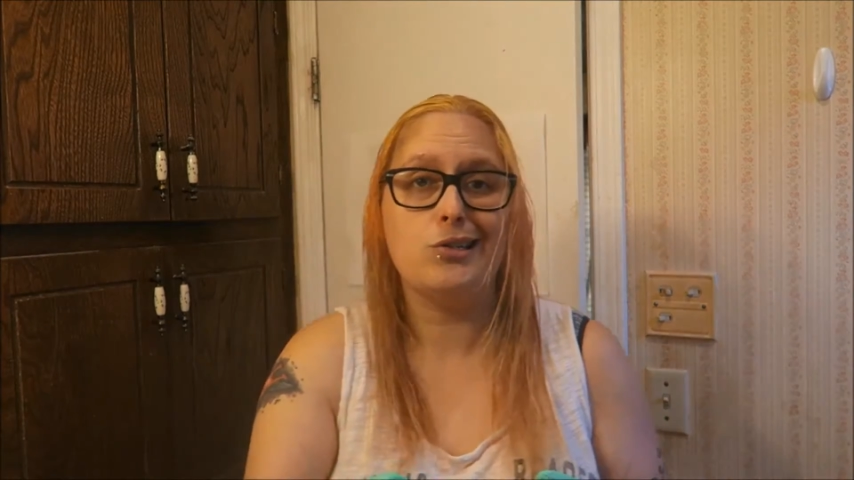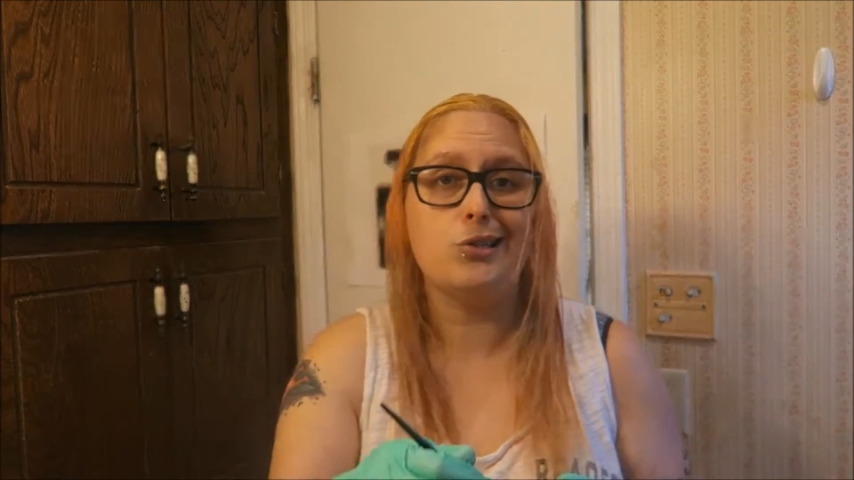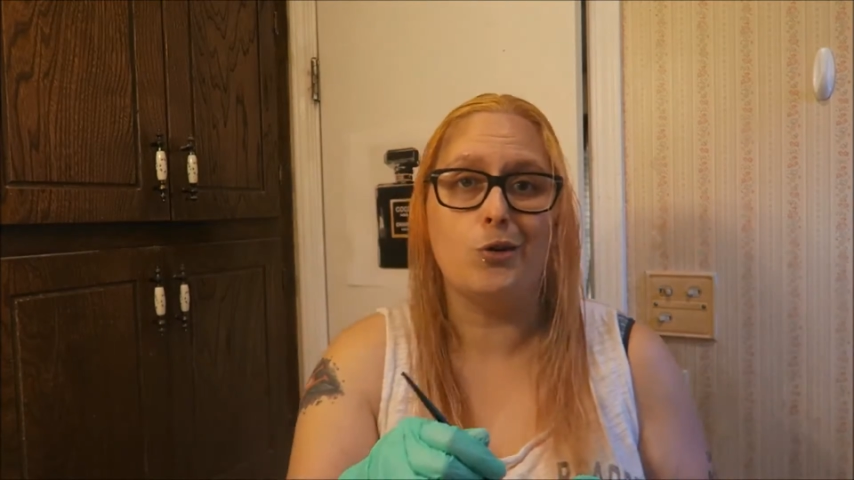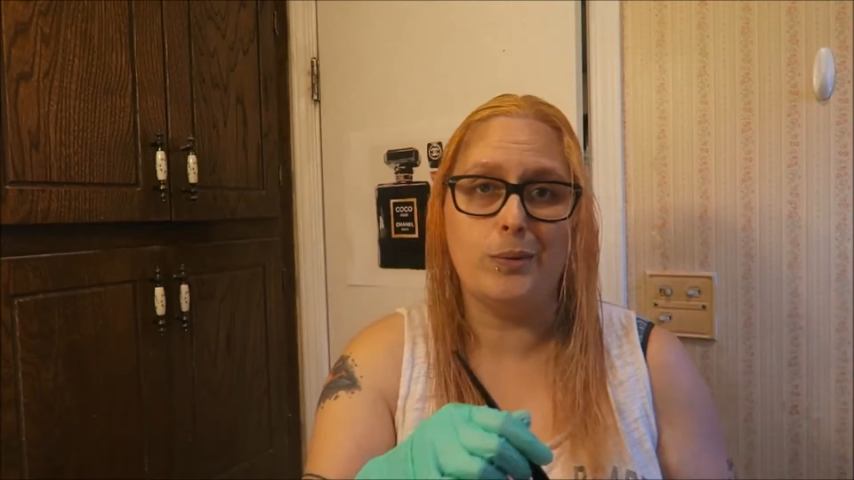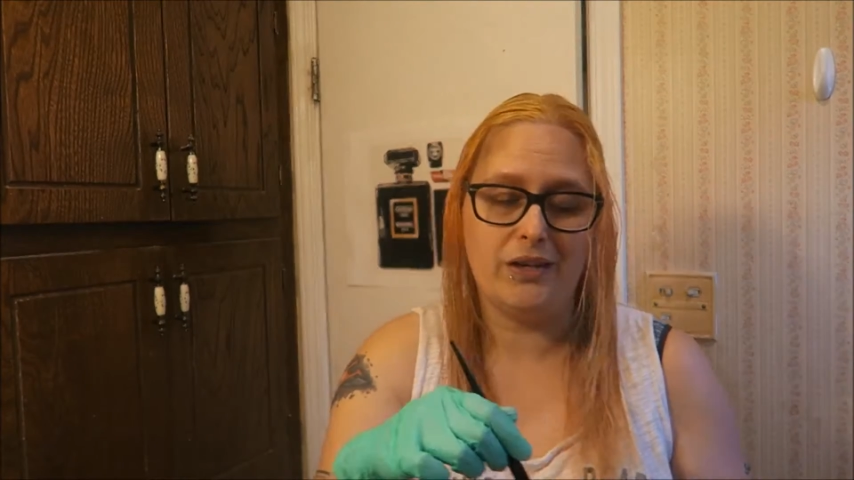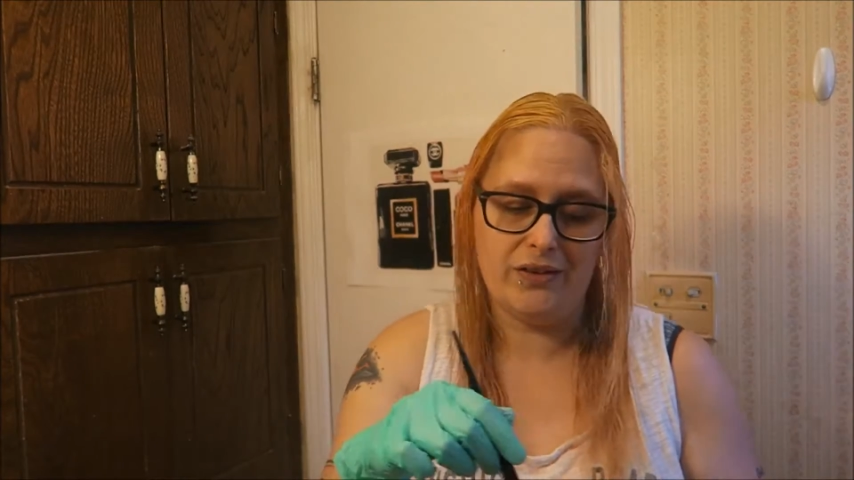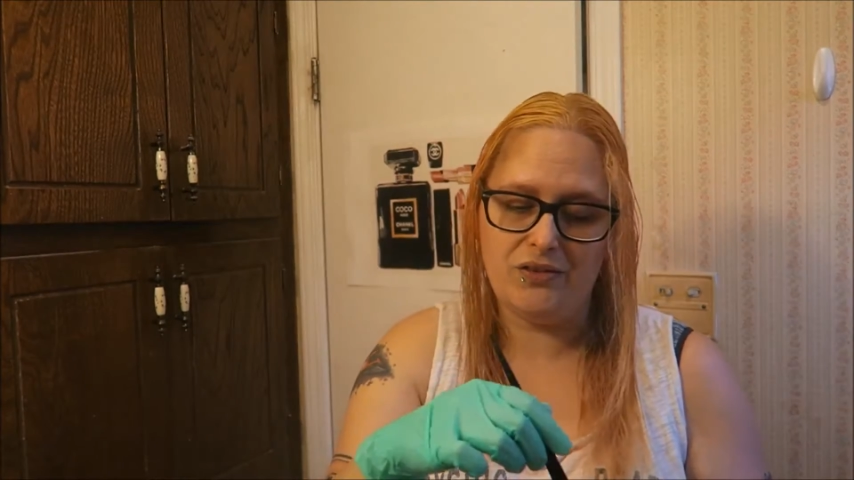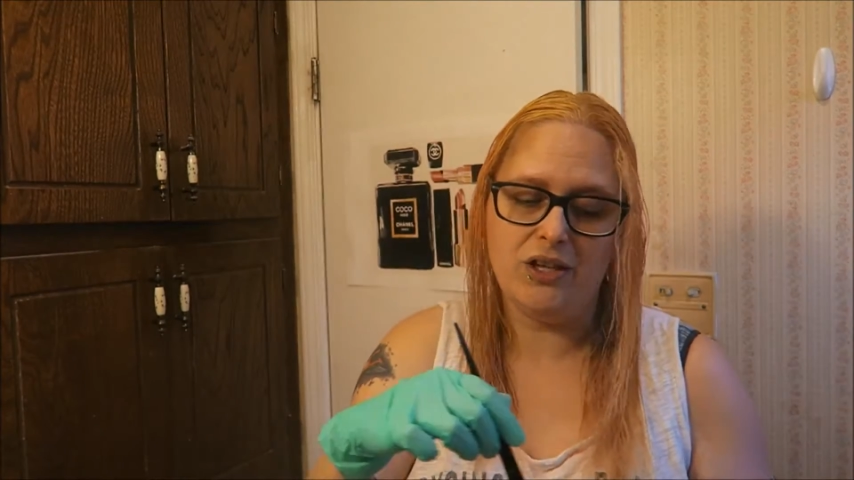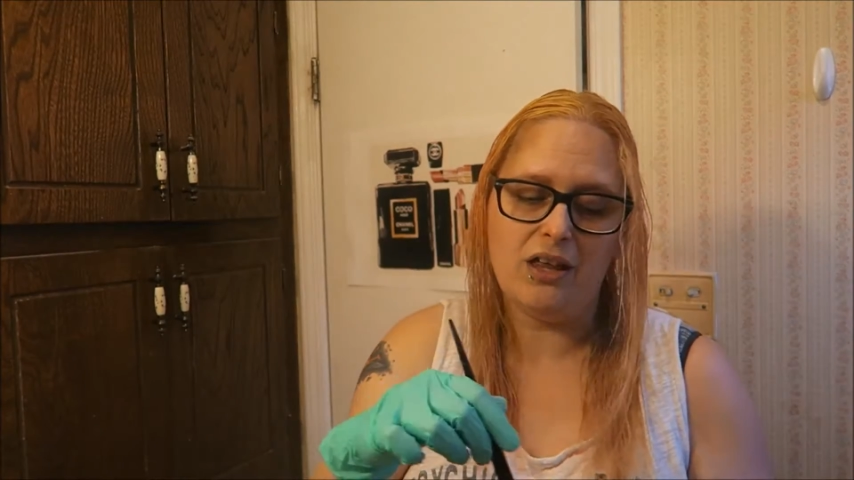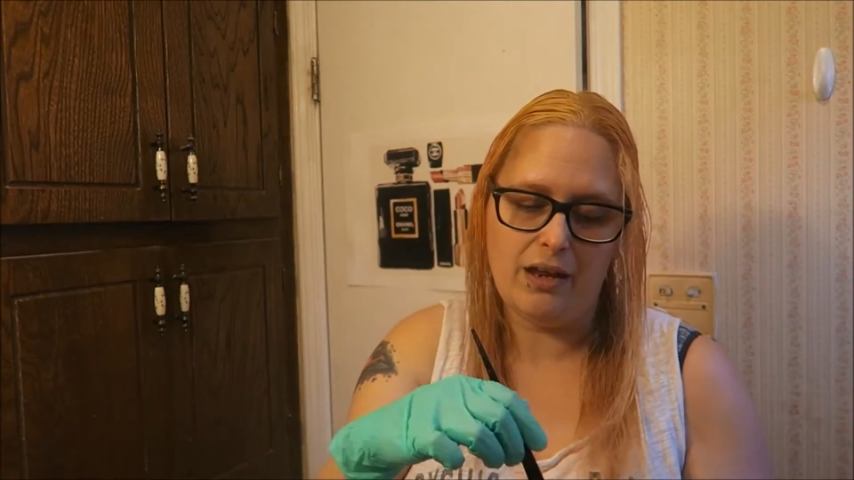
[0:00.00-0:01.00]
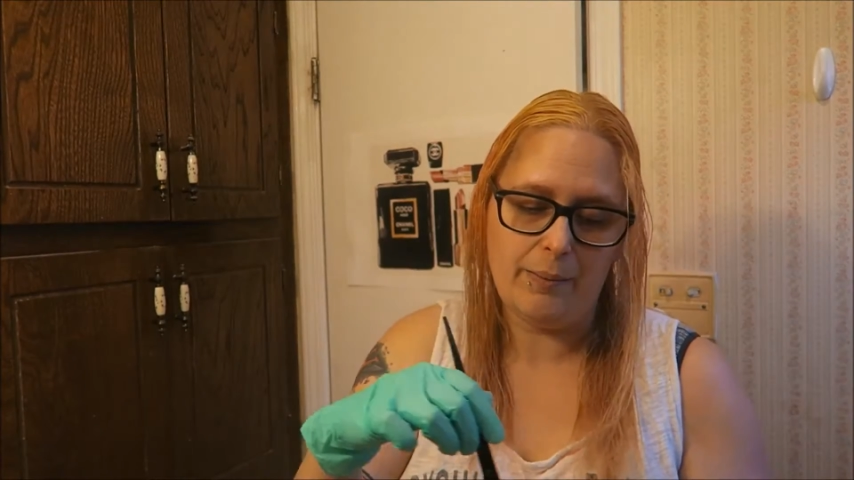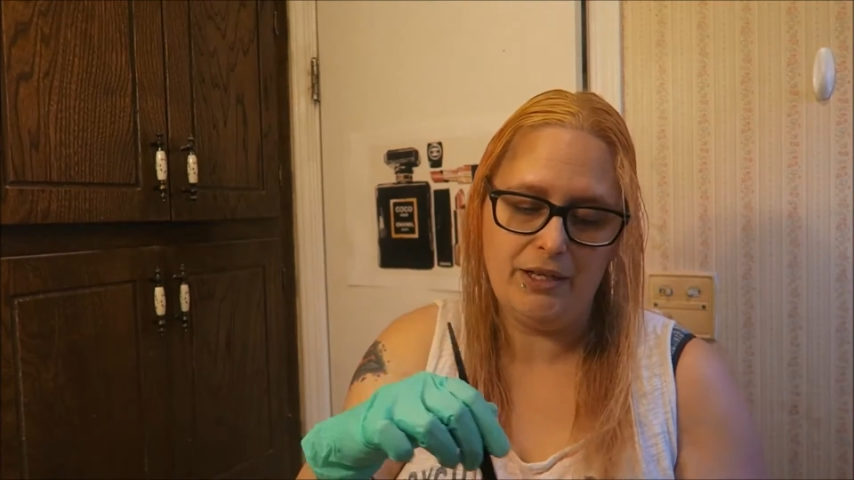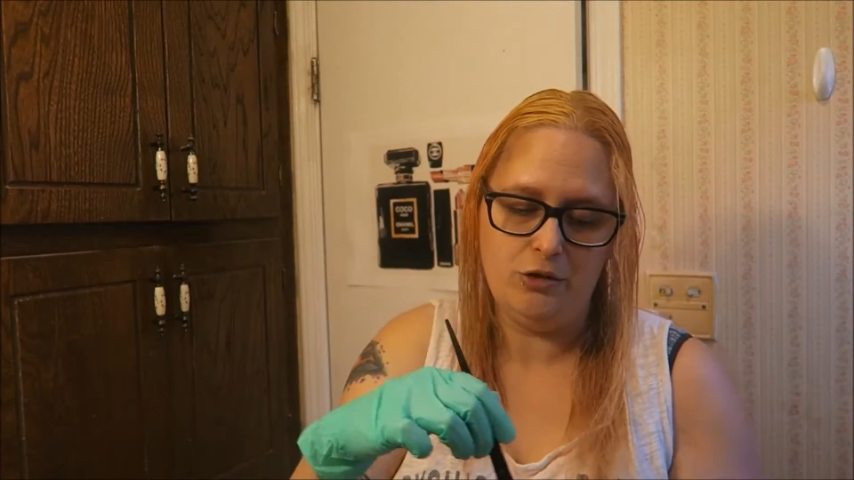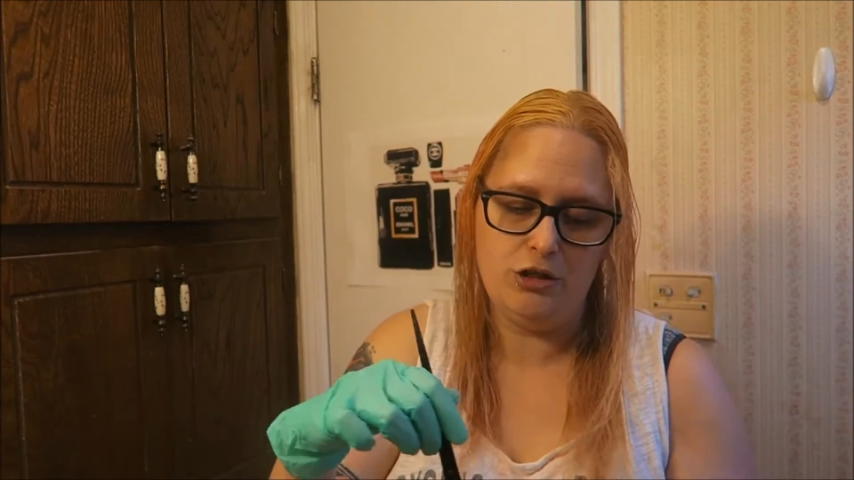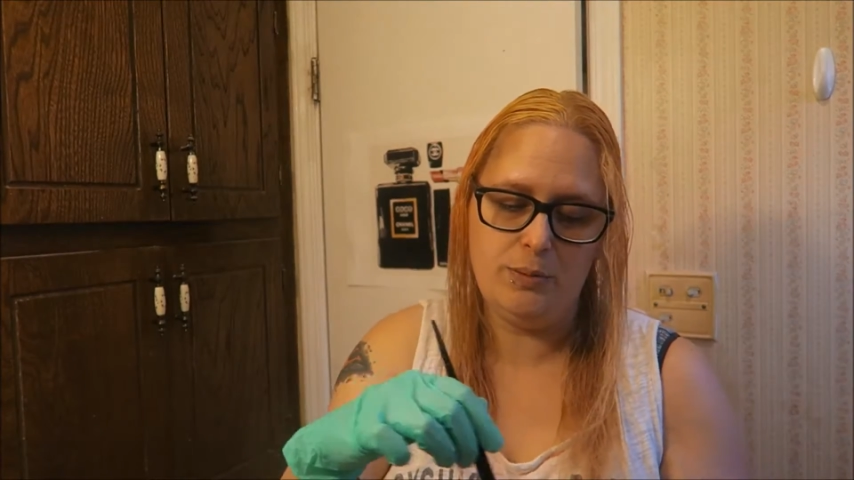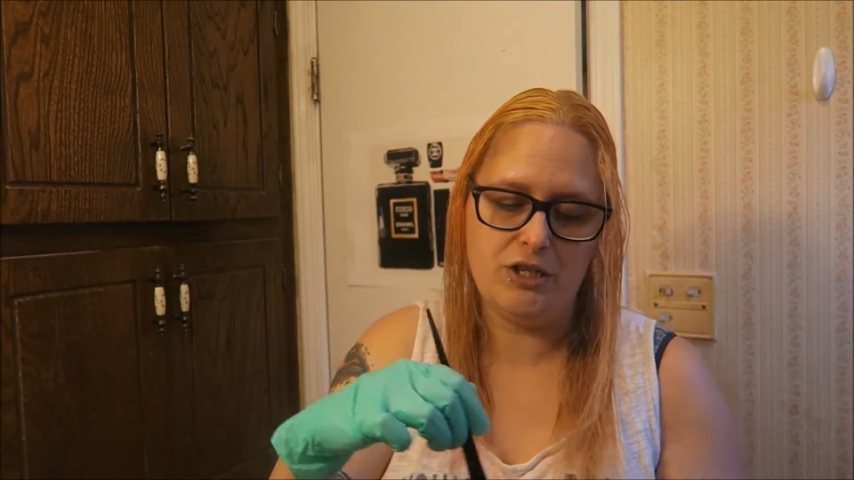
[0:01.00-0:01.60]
so many videos. If you look at like my YouTube